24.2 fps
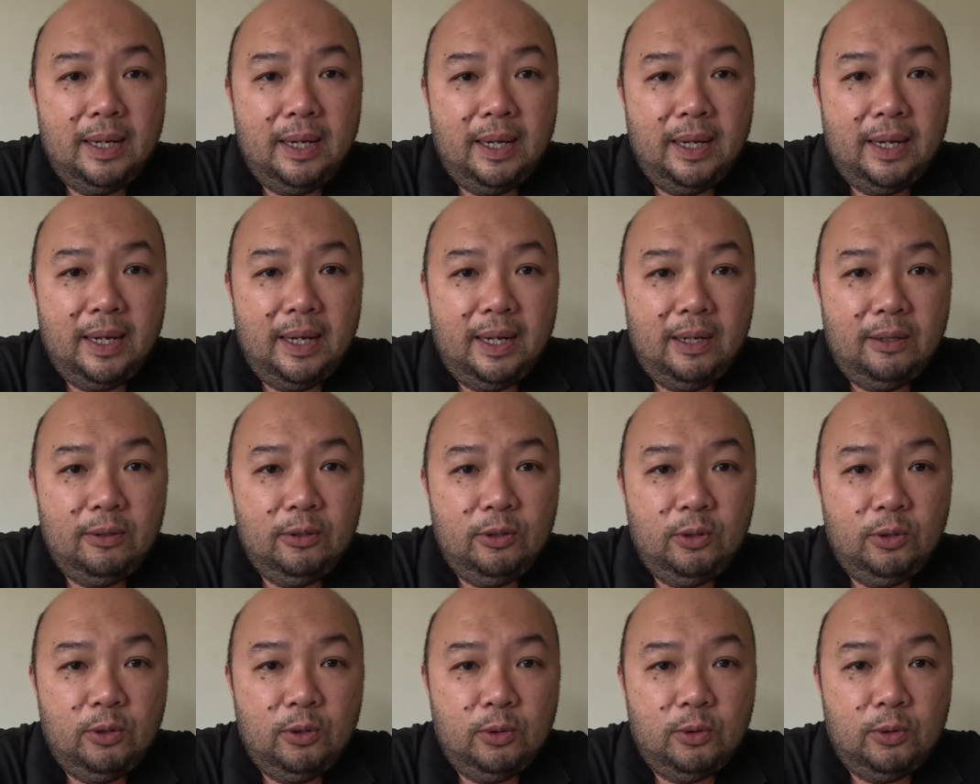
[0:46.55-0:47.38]
and how
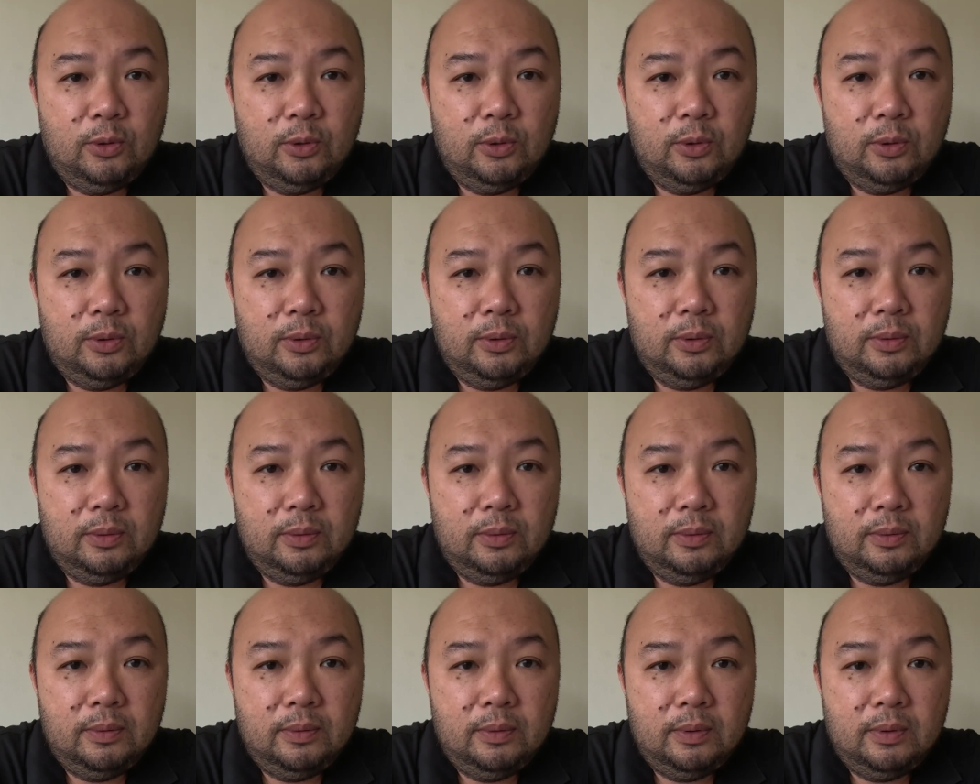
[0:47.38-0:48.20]
to
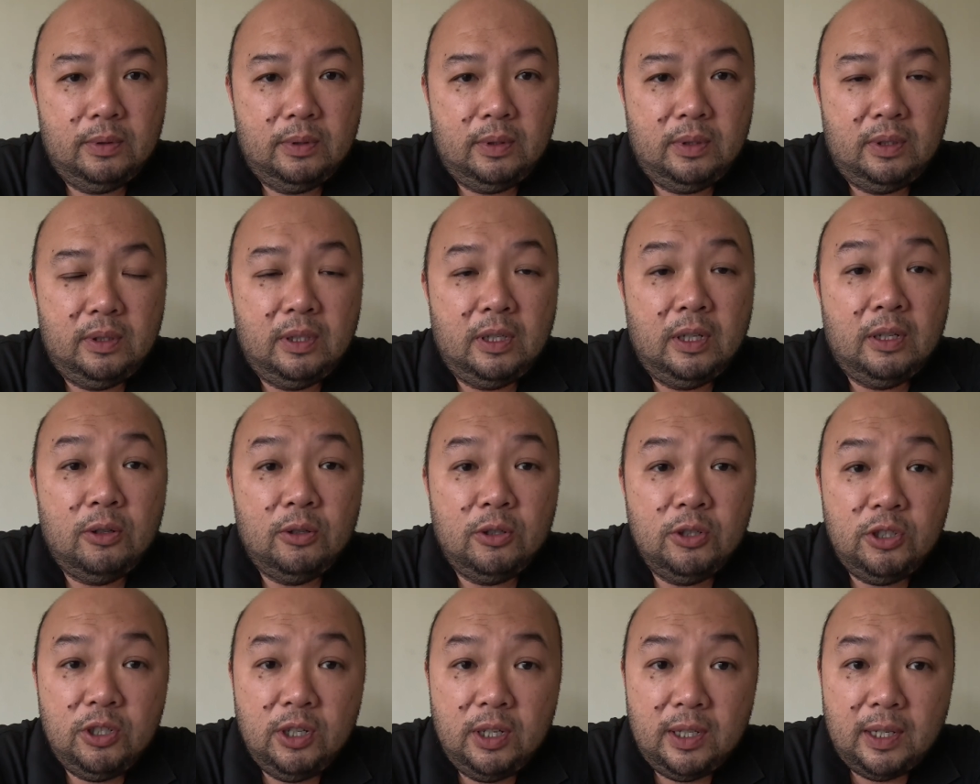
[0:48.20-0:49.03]

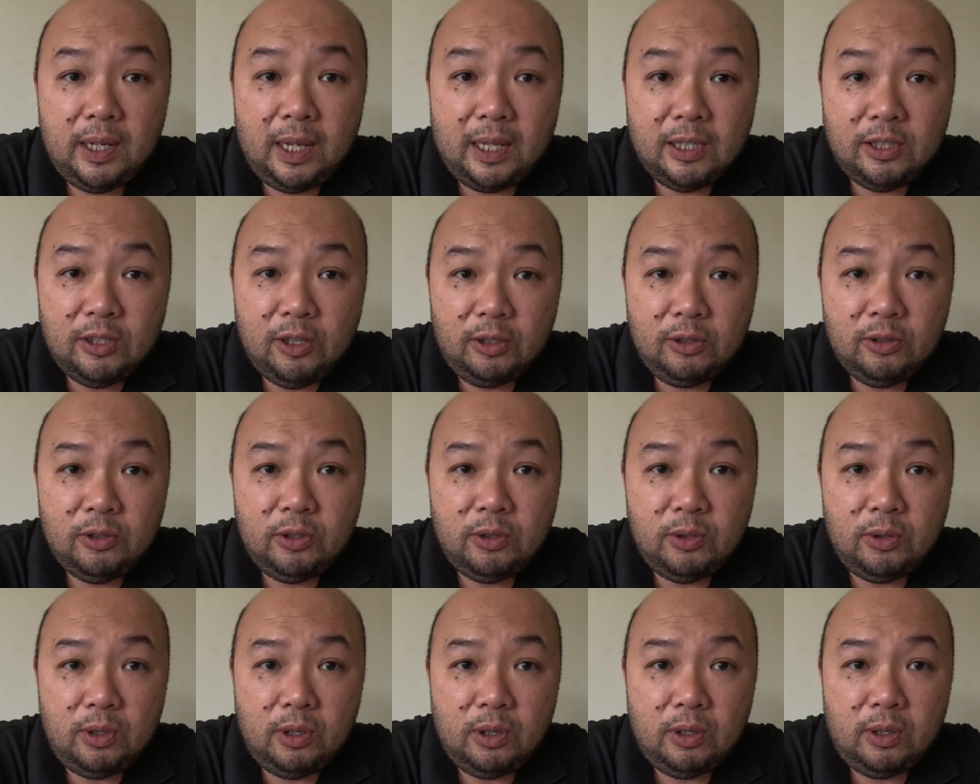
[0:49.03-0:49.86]
negotiate and
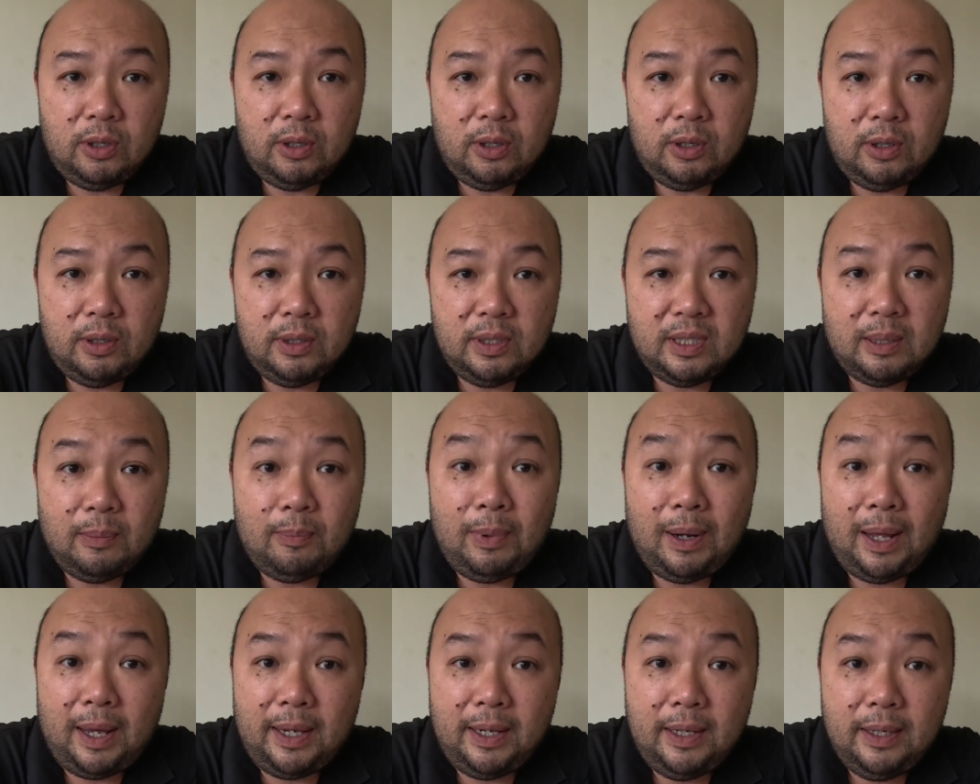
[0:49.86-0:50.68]
talk to your
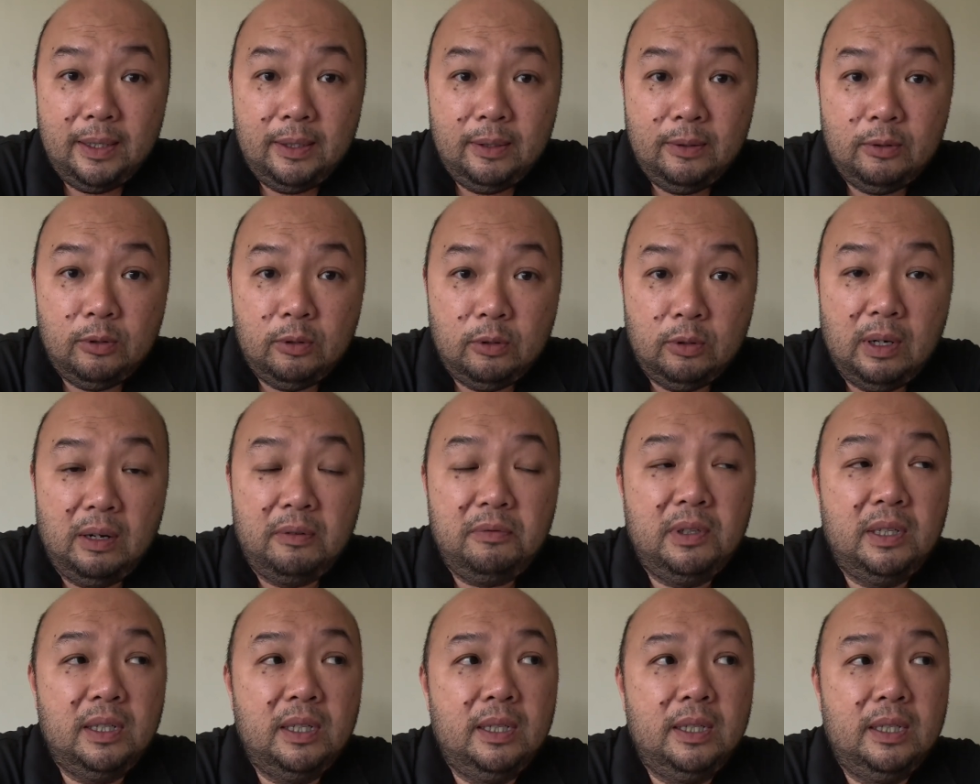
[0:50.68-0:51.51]
supplier,
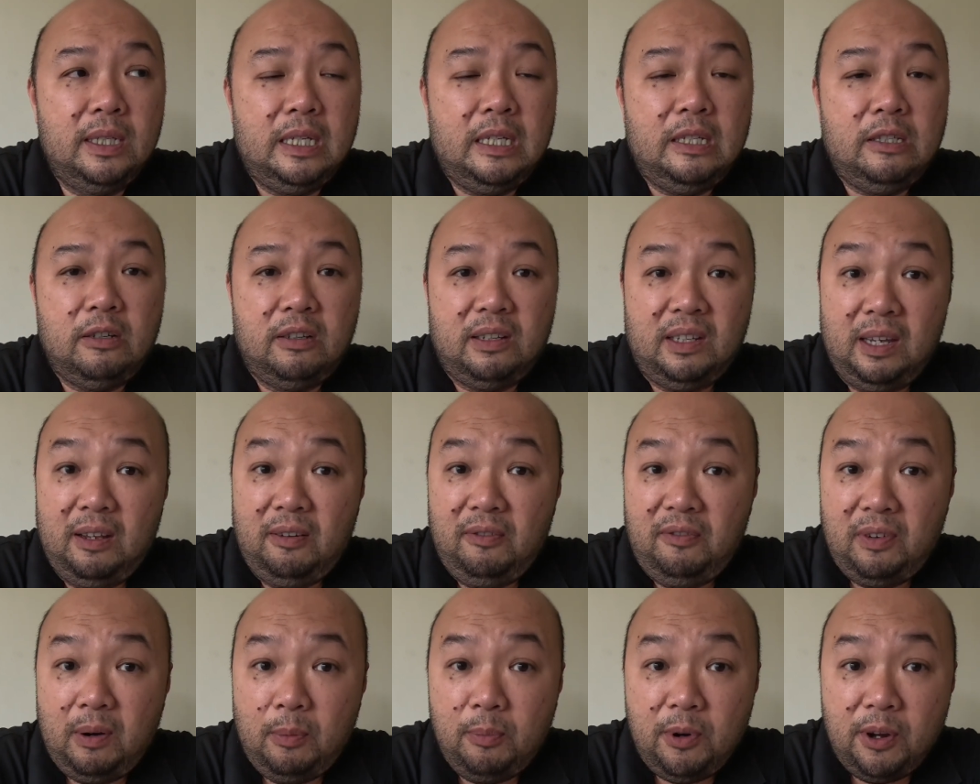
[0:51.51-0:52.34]
whoever is your
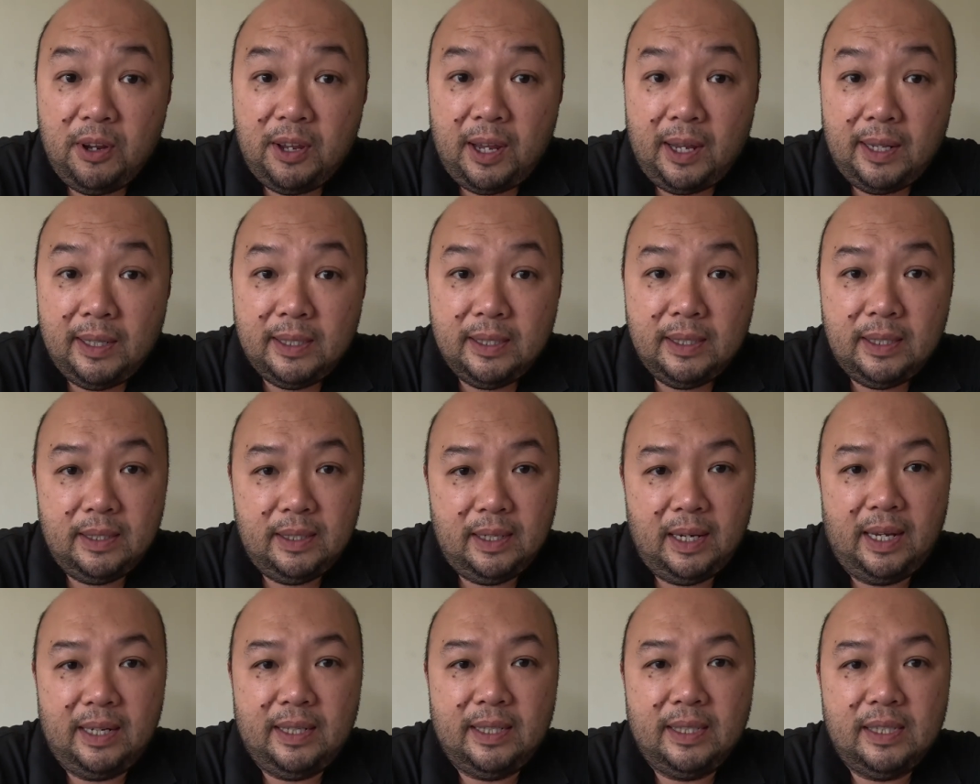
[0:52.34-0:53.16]
gate fabricator
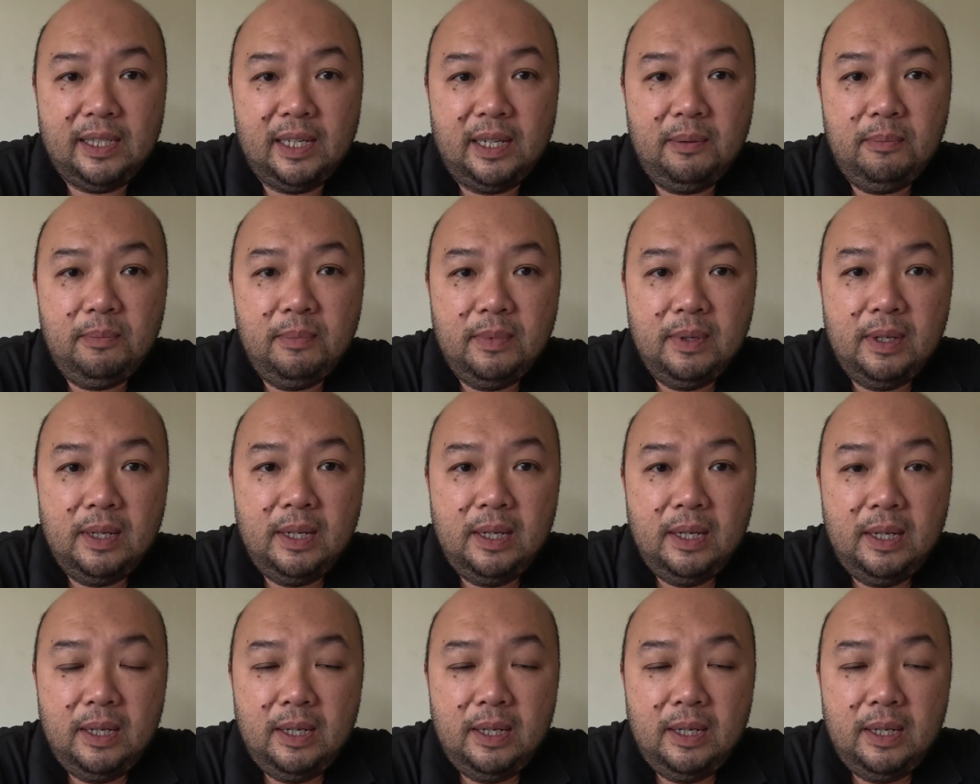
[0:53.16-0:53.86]
at the time,